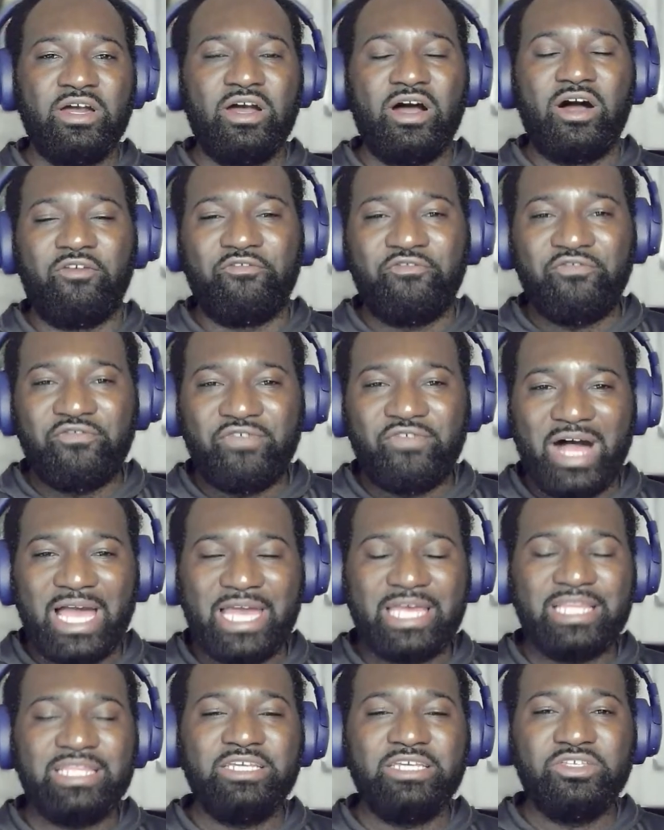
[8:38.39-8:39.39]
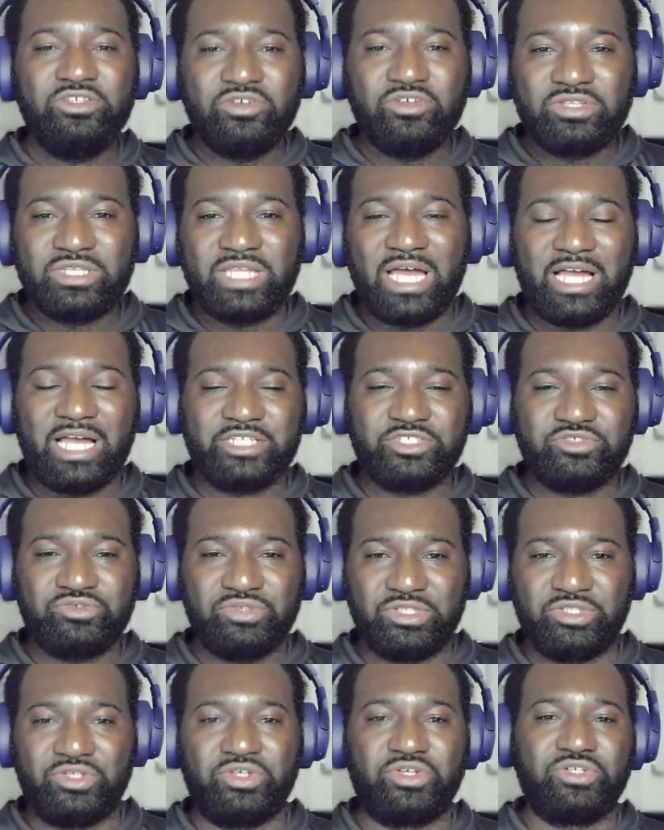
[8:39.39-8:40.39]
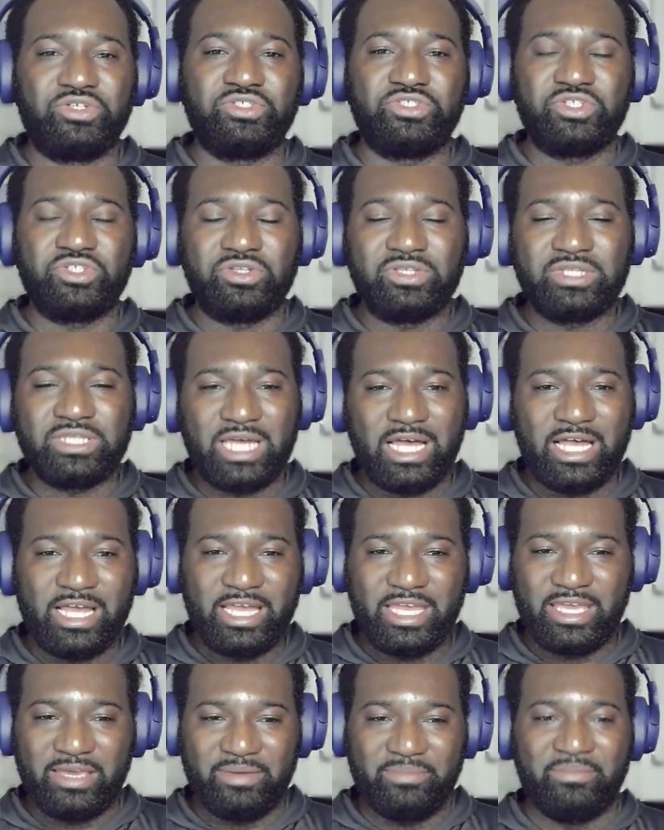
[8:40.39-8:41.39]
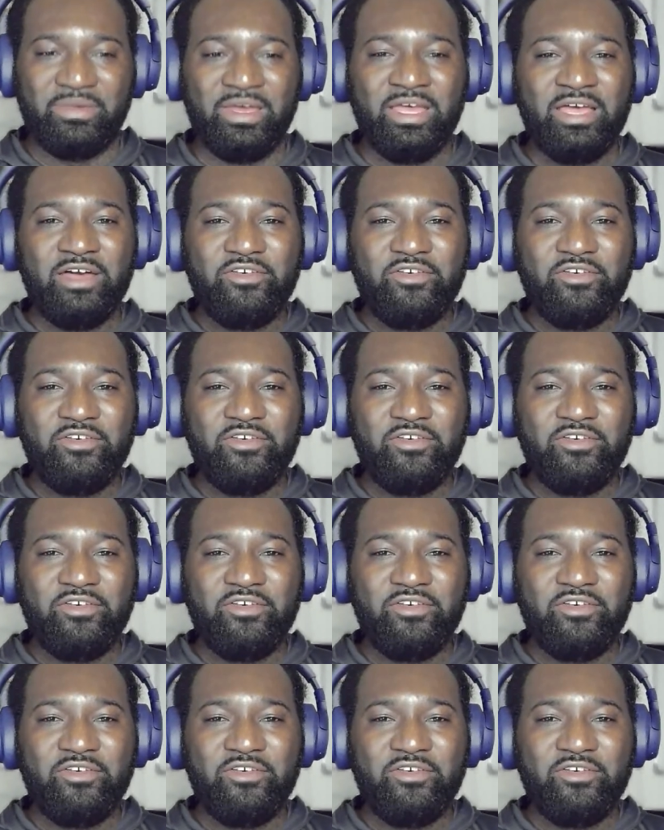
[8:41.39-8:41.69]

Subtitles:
of filing your tax returns on time.